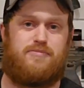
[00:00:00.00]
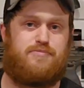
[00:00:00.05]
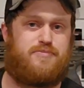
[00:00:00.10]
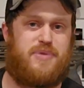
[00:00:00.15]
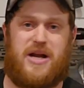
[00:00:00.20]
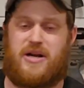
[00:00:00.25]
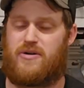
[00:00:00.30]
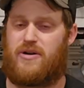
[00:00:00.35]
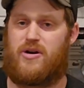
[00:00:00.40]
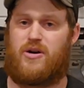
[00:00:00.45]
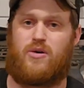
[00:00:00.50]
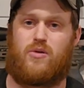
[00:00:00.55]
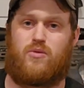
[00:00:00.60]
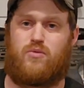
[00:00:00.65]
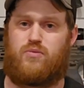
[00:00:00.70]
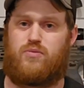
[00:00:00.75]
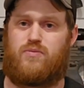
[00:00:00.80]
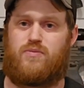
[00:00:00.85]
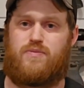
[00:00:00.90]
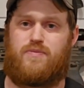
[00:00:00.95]
bag rider,
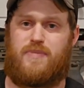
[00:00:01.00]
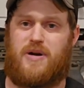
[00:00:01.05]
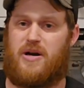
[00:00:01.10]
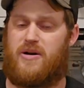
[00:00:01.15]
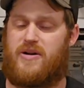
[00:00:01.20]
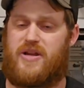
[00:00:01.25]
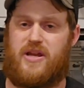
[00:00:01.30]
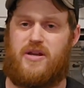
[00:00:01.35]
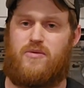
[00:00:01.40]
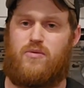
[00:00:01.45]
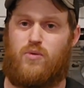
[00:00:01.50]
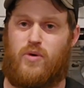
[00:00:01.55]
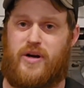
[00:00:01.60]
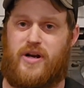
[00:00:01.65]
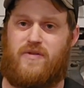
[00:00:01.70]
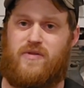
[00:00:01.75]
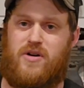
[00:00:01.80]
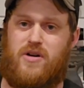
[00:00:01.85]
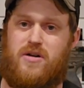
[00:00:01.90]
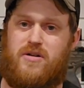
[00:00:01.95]
barricade,
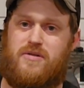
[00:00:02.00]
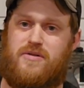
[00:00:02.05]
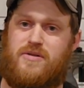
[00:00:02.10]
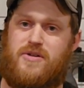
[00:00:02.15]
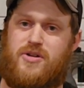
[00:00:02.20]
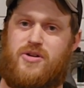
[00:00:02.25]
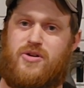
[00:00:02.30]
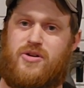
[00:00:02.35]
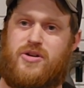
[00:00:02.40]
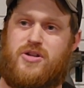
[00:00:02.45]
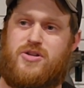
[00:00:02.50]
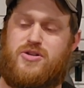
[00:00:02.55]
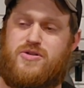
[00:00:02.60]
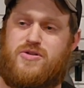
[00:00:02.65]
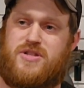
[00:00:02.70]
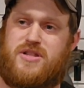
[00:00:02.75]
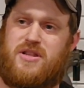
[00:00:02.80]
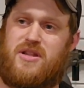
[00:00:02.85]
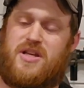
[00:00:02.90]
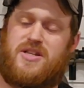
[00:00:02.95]
whatever, you're going to
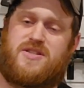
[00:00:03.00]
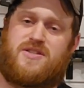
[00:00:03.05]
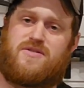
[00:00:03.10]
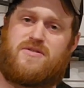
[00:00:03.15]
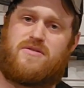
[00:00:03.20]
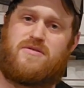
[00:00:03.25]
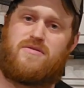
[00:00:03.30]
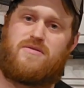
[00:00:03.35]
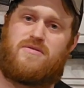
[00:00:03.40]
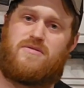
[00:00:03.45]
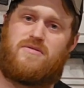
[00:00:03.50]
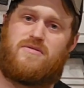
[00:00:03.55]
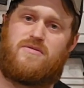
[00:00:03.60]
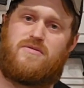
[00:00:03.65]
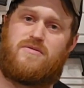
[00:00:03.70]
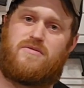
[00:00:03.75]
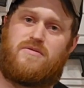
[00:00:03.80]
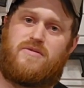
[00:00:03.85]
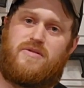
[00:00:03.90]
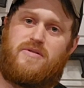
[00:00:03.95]
induce less
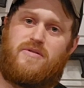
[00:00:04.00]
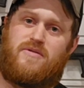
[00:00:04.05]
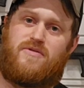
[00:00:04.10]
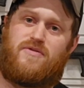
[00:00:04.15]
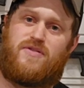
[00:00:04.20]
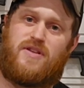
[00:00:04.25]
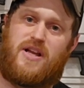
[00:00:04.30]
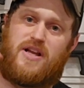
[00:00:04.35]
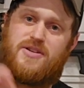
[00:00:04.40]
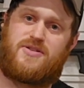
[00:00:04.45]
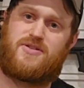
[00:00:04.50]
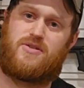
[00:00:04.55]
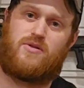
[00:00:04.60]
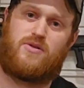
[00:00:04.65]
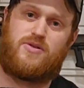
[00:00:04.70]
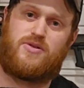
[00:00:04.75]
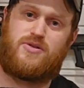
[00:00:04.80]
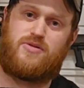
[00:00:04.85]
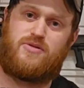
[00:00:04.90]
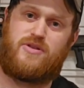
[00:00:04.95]
flex
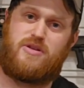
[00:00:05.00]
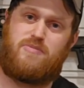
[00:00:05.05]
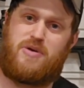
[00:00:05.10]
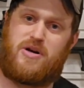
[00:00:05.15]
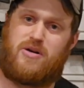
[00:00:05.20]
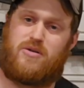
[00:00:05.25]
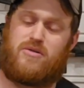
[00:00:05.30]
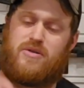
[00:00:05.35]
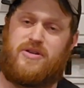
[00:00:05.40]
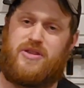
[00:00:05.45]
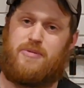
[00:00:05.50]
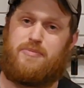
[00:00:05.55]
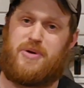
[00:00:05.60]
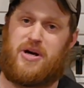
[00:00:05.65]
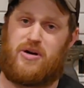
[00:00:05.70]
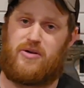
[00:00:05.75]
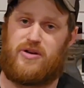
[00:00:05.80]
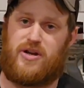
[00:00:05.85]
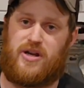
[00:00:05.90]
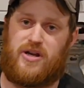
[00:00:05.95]
onto the barrel and the
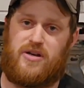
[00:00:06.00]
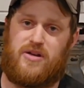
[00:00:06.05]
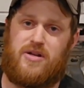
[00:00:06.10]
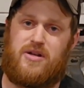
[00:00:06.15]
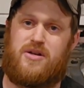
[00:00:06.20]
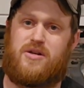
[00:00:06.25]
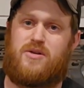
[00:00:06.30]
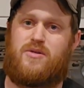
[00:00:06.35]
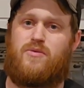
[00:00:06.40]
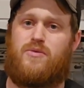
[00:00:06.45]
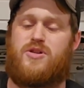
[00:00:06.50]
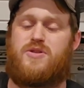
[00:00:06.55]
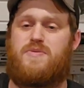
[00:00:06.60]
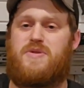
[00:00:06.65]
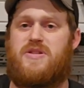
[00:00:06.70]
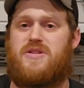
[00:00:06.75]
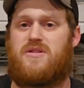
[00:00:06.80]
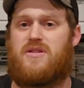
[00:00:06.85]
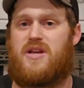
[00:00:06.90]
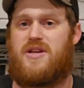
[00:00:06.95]
barrel nut, which
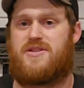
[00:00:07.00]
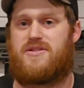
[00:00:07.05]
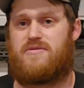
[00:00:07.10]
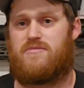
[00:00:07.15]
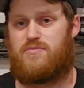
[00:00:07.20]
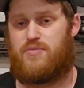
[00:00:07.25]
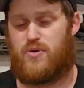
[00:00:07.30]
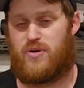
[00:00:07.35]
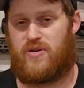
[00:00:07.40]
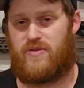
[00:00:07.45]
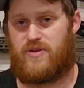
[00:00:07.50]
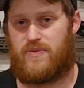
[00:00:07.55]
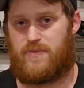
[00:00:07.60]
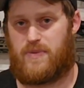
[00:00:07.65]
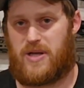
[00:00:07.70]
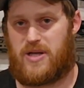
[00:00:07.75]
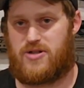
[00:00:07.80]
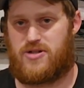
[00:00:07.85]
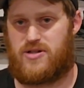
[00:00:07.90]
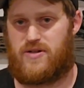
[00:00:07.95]
means less point of
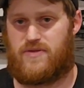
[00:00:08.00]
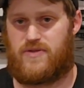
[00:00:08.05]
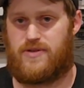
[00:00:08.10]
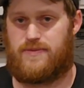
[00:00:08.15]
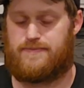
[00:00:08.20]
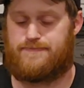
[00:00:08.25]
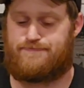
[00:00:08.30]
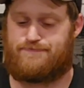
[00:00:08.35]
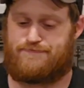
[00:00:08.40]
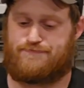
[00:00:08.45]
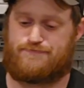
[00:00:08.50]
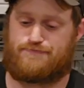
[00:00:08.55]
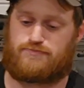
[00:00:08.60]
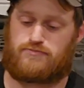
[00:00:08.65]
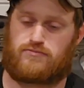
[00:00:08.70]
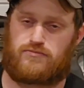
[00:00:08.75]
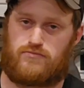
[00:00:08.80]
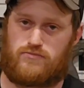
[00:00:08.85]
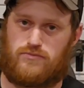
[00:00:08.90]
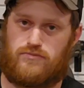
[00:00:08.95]
impact shift.
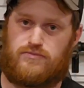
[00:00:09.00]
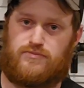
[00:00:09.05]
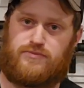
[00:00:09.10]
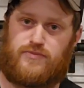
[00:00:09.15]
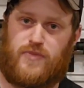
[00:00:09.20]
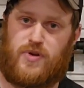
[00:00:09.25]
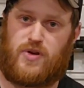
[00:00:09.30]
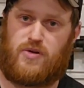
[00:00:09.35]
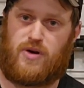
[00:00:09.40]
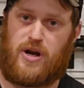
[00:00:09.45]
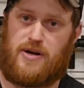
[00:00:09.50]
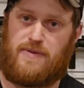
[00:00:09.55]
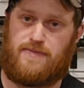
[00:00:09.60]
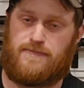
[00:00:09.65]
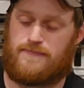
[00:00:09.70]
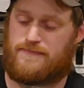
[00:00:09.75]
Great.